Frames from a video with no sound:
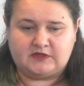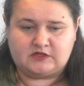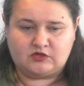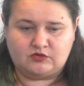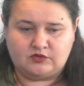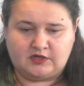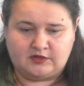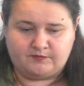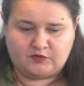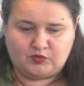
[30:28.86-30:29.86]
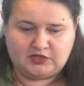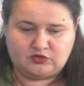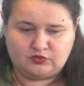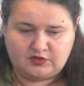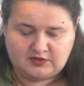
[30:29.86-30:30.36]
So um, we're
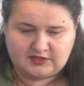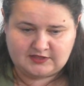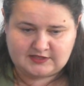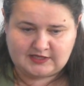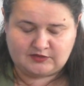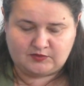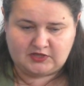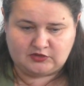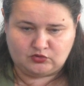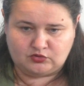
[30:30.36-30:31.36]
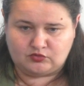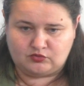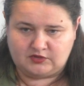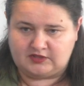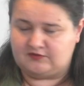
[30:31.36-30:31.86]
doing this and we are not
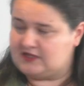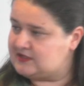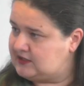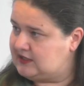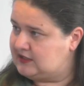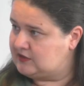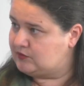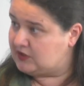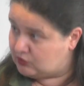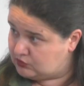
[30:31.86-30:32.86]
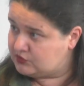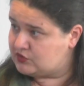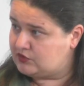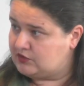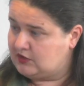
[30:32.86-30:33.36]
only investigating; we're
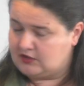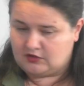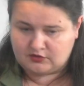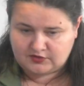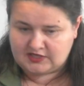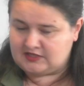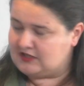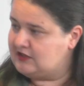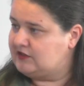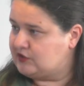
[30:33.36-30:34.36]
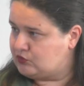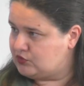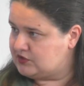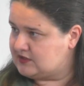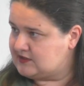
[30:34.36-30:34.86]
also already in the
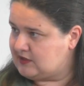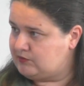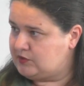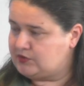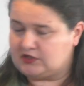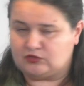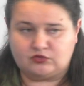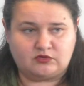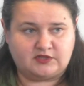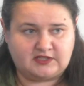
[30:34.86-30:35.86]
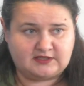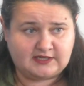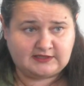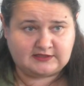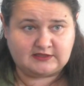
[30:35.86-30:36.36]
courts. And some people are not only
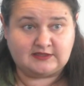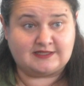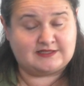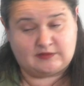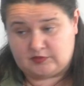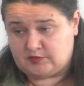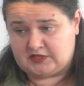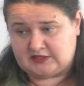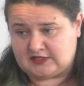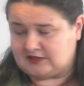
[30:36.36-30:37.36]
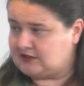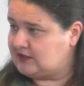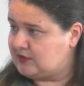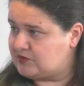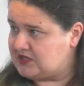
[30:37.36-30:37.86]
indicted, and some people are indicted
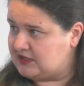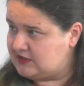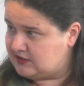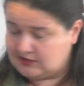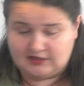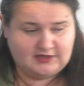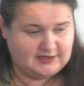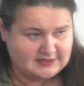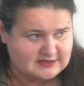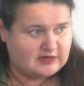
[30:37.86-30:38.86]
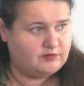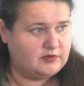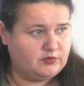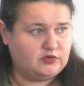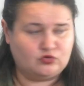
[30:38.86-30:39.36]
in absentia, and some
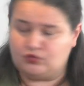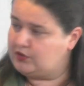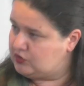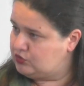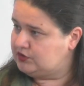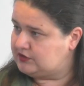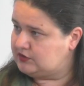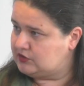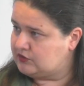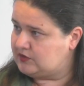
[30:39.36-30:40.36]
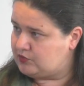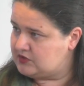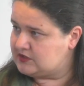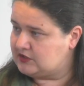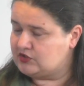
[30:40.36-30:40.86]
people who we caught, you know, the
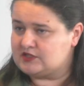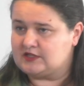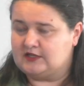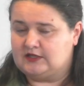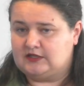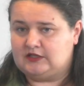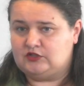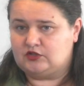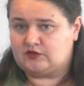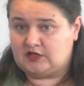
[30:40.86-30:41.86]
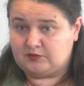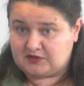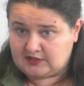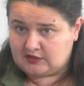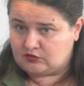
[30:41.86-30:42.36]
prisoners in Ukraine,
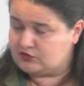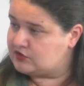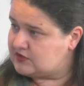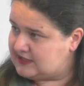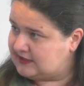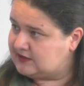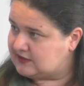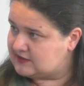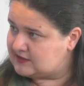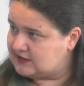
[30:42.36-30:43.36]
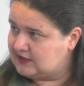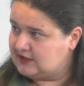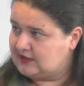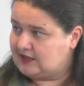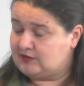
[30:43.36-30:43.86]
but they are also sentenced.
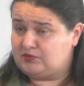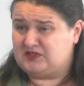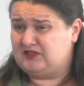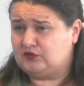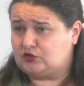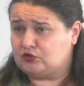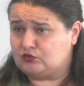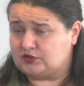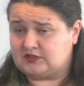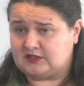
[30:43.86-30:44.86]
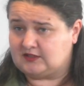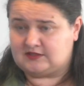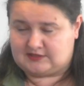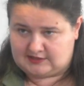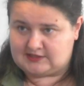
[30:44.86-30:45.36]
And believe it or not, and
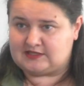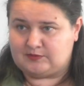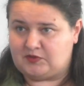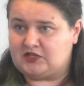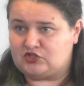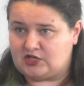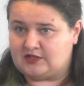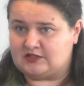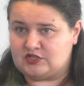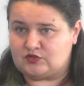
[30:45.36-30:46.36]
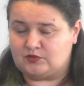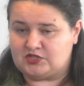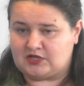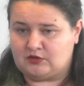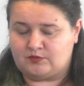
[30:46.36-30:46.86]
it's, it's a big challenge
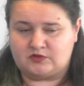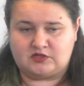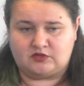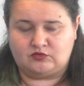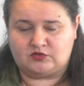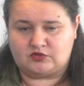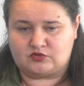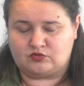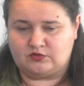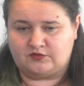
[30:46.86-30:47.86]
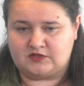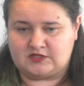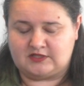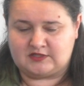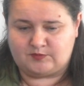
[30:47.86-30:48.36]
which our prosecutor's
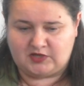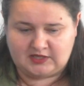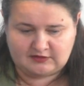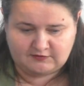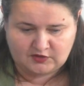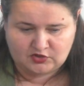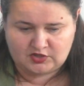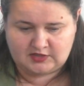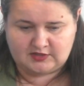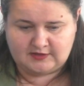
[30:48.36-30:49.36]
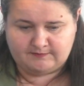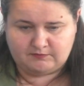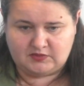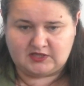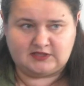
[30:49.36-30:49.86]
office is paying very
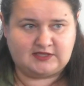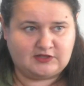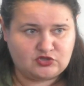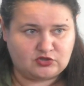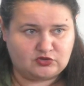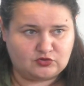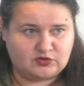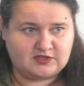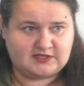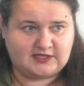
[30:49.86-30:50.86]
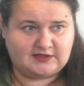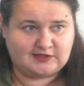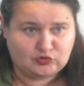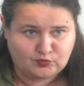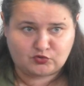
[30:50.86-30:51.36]
big attention to is that the
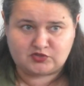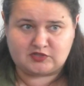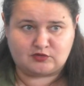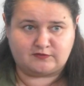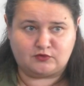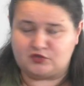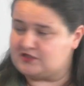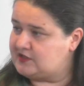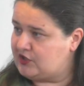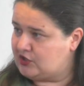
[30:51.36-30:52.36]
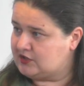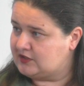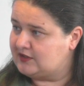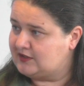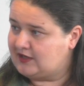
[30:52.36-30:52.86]
due process of law is there
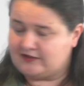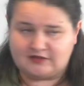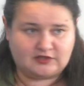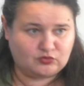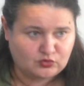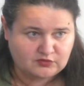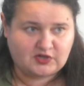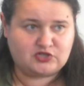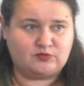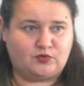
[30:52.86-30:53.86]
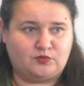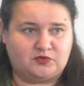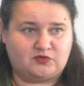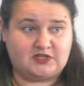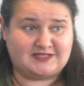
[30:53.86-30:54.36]
and that all Russian
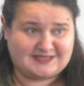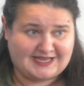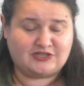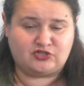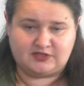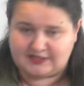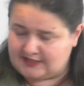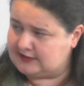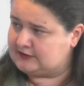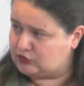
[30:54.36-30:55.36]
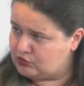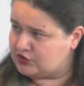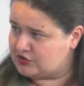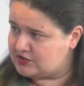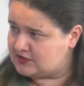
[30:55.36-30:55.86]
perpetrators actually get
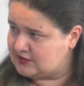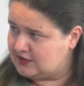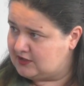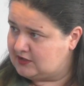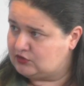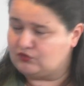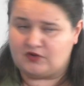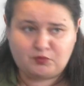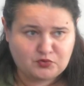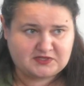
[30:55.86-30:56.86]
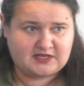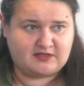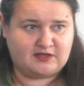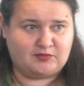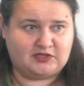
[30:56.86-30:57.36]
lawyers to
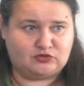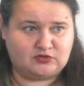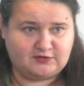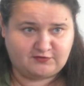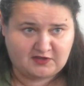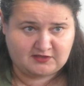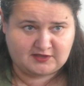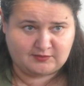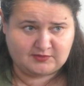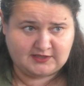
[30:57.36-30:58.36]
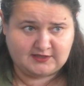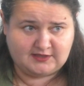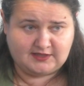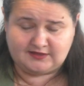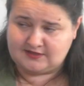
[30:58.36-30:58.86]
represent them and to defend them.
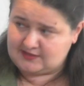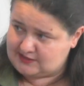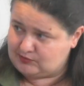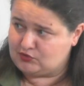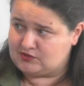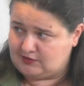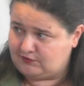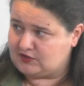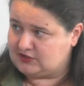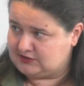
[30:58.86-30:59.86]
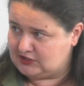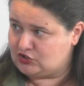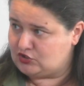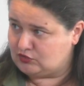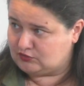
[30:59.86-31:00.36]
And this is the most difficult
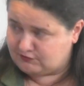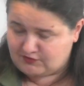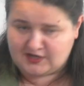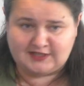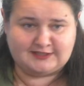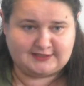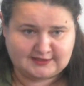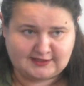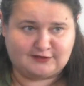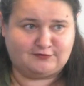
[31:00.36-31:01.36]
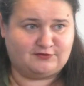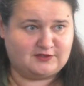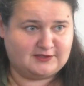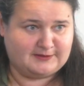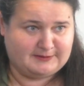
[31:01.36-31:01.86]
issue, to find enough
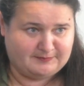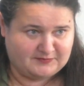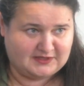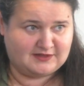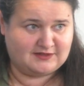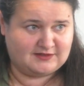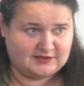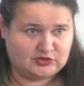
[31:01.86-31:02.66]
uh,